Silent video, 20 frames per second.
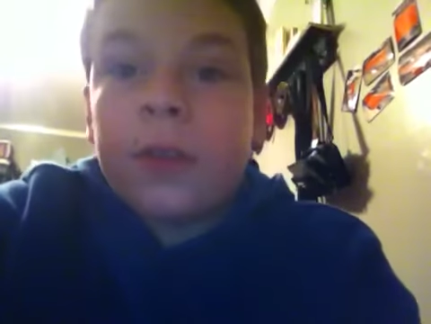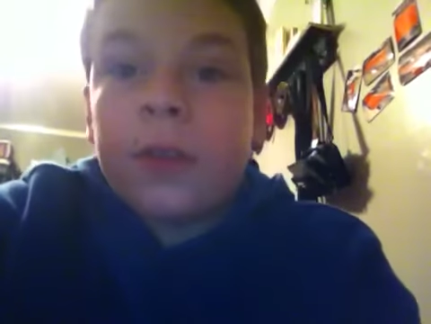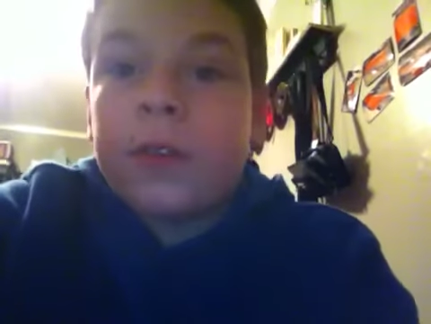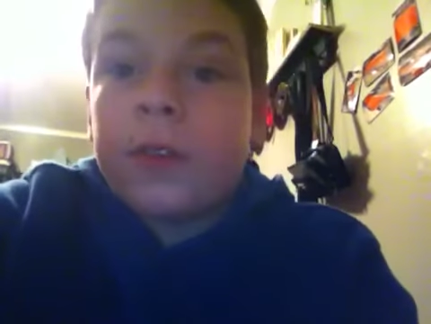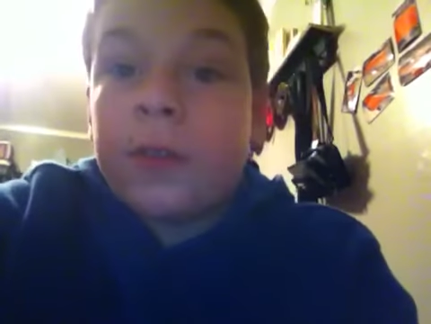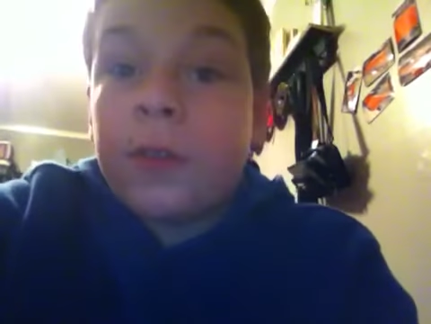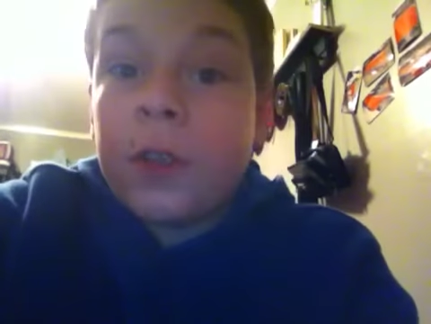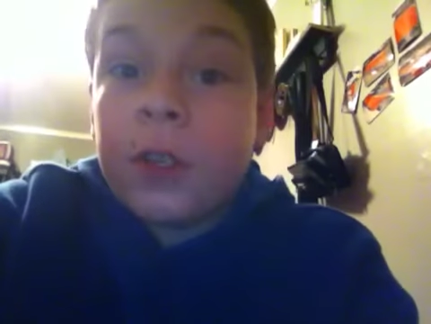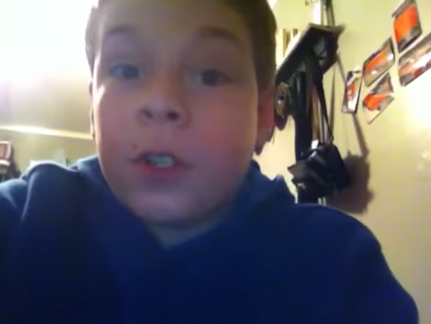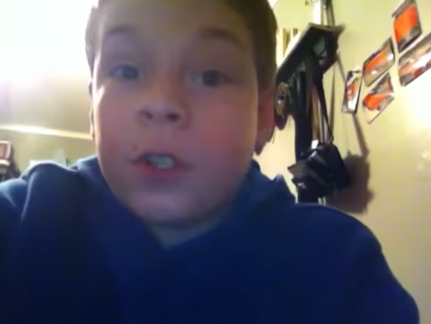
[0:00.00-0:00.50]
of
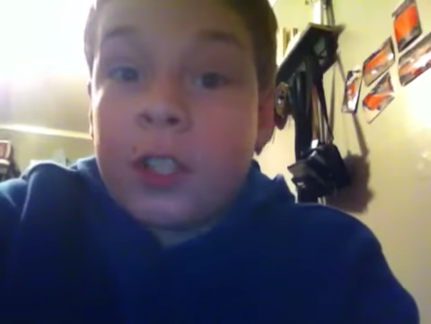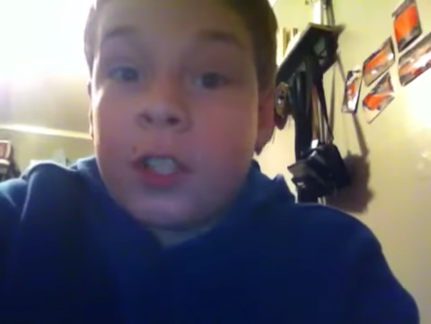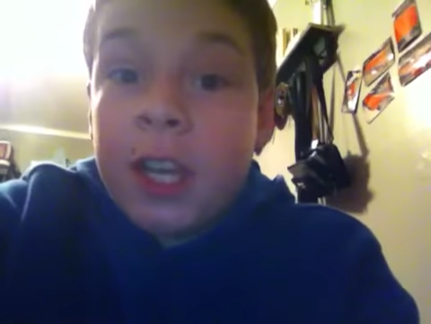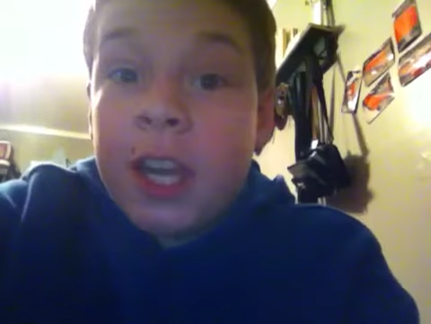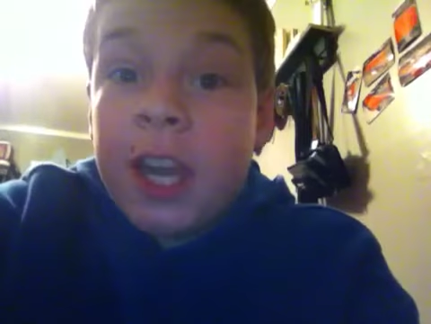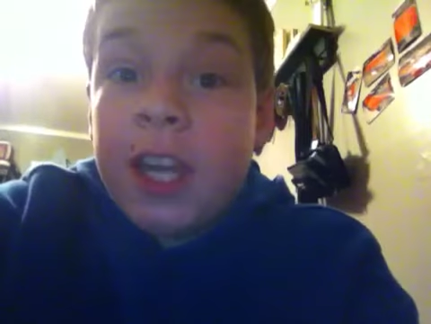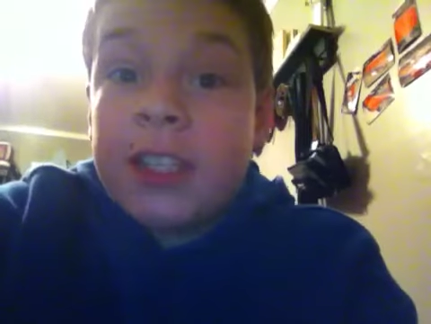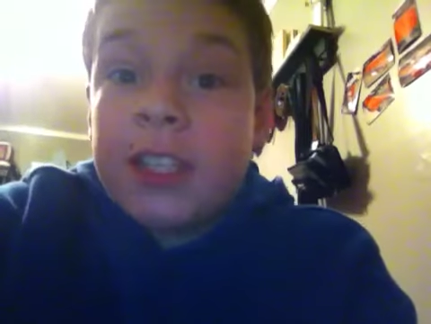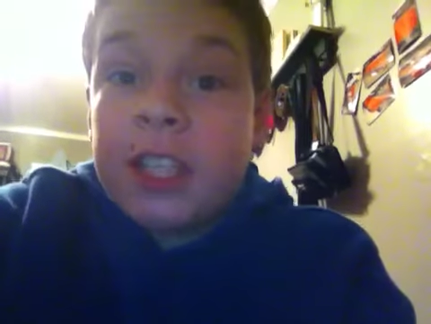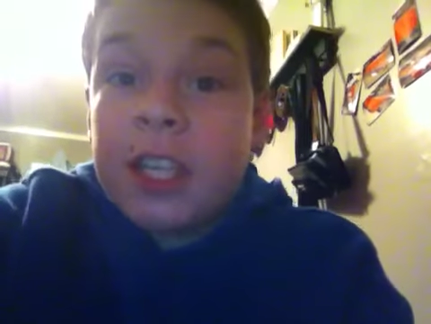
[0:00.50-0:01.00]
Defender
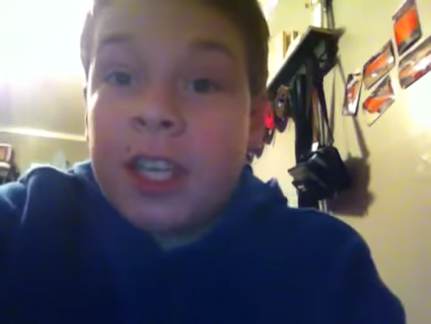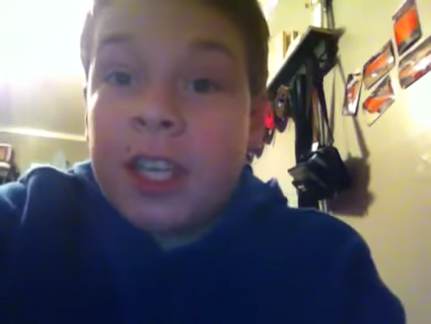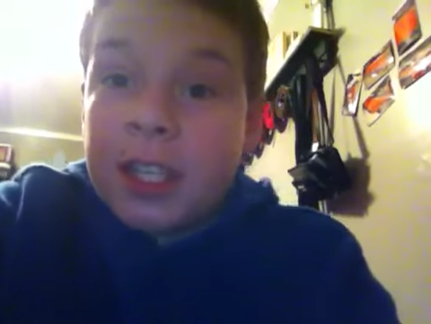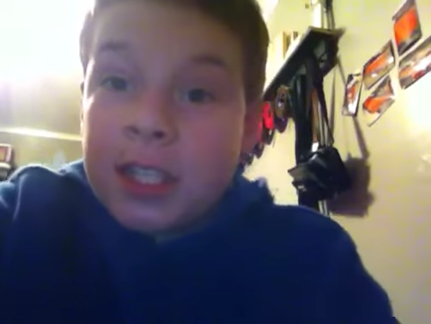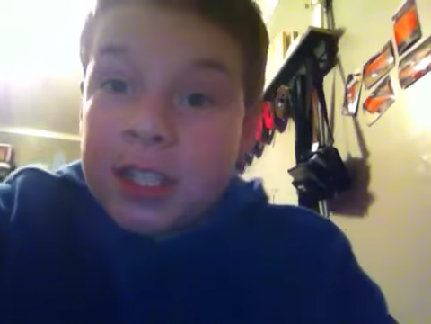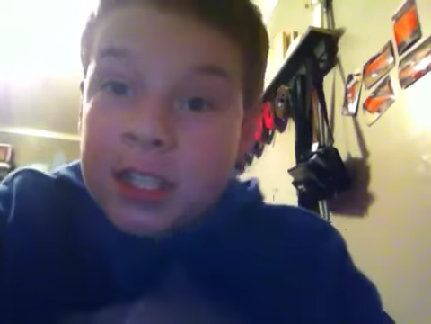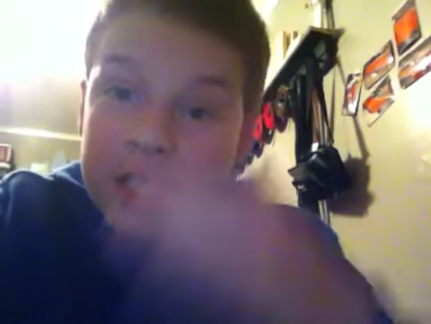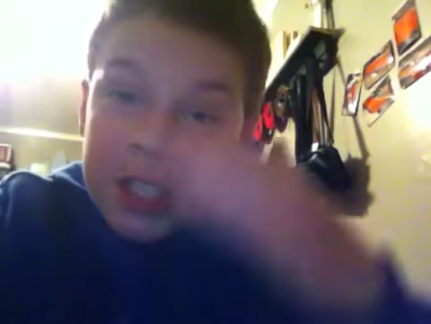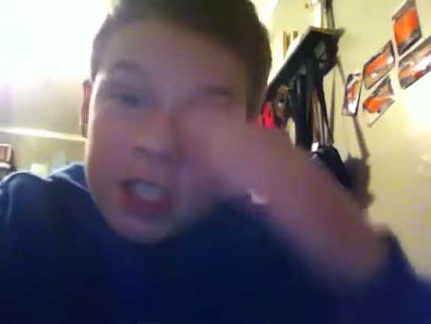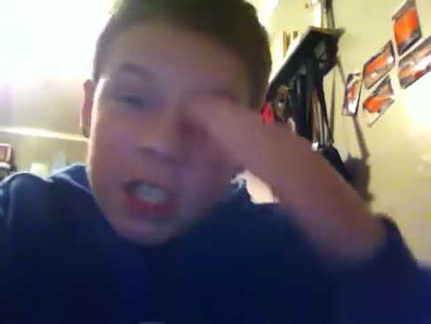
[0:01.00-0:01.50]

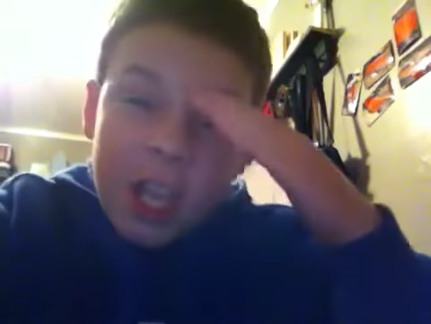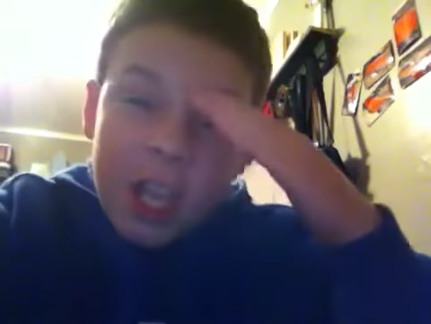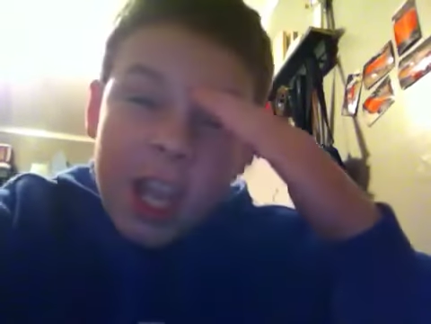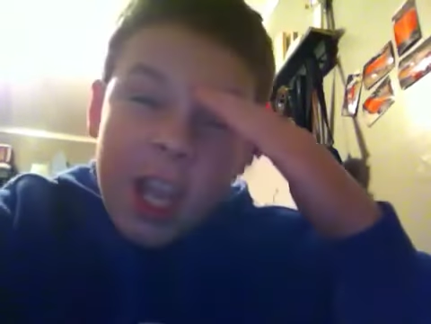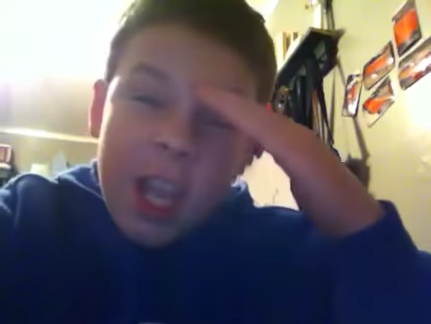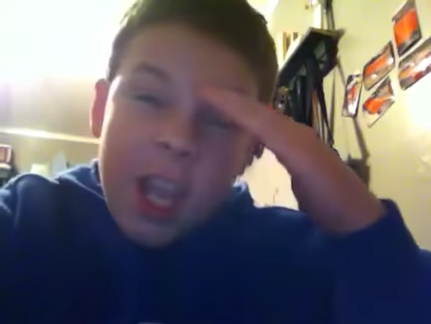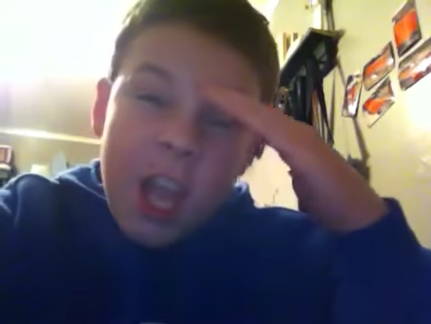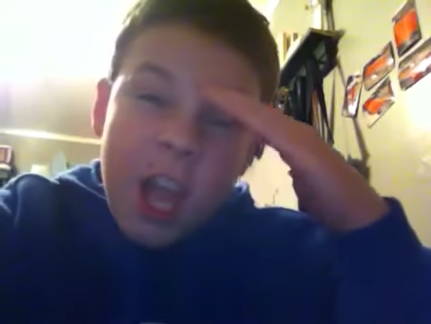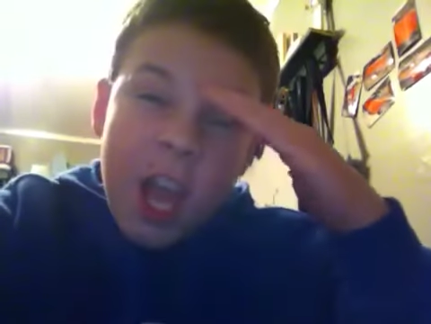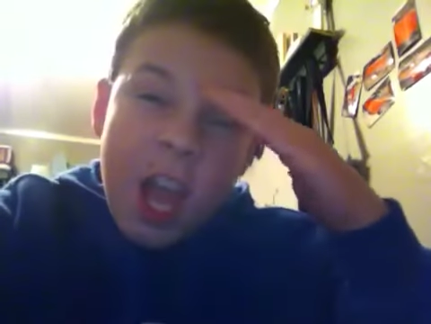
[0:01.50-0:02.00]
1018.
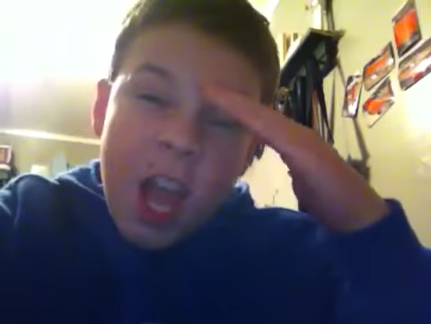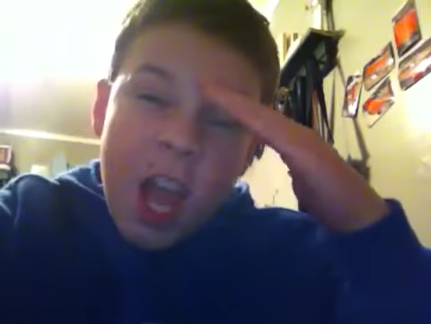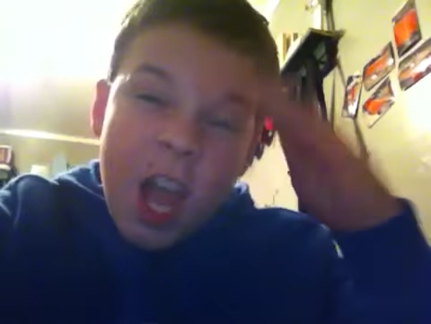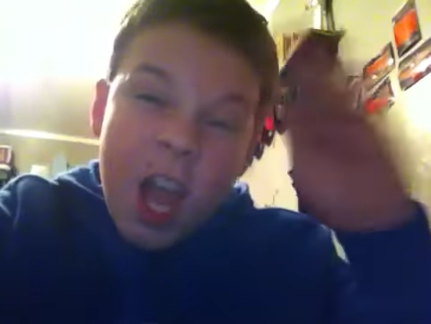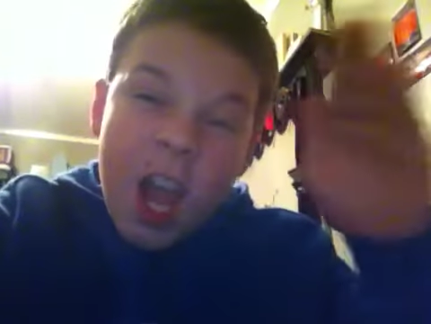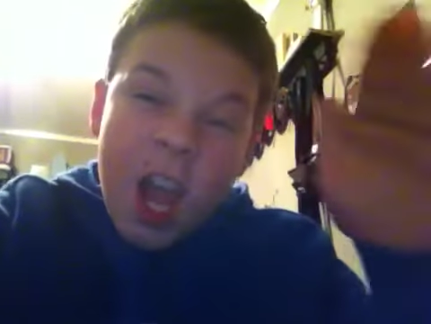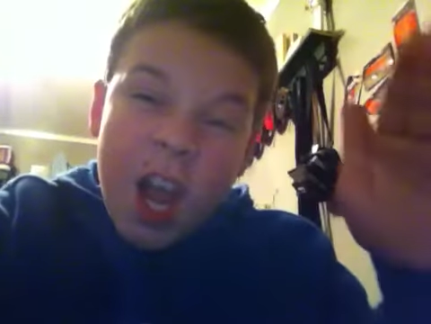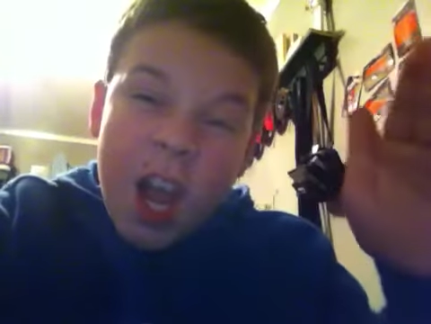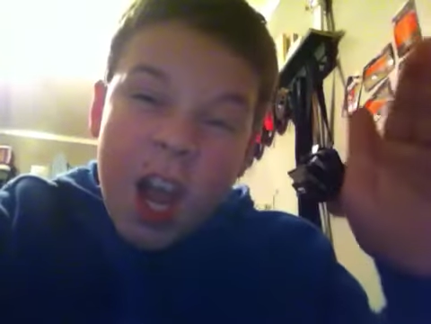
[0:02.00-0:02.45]
See ya.